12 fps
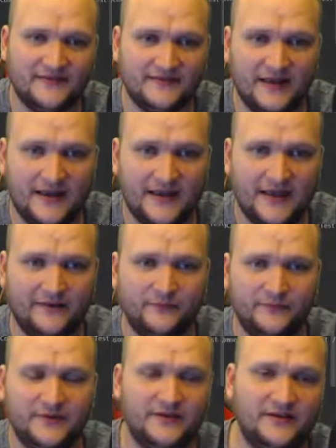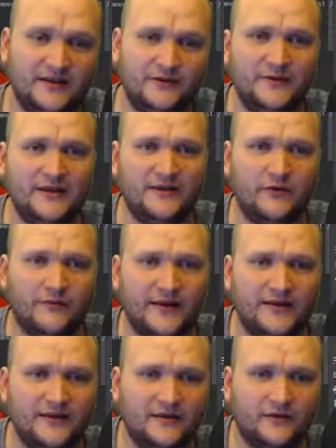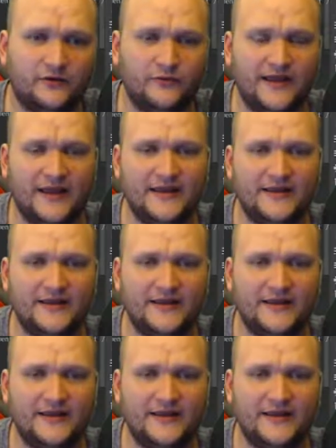and we already create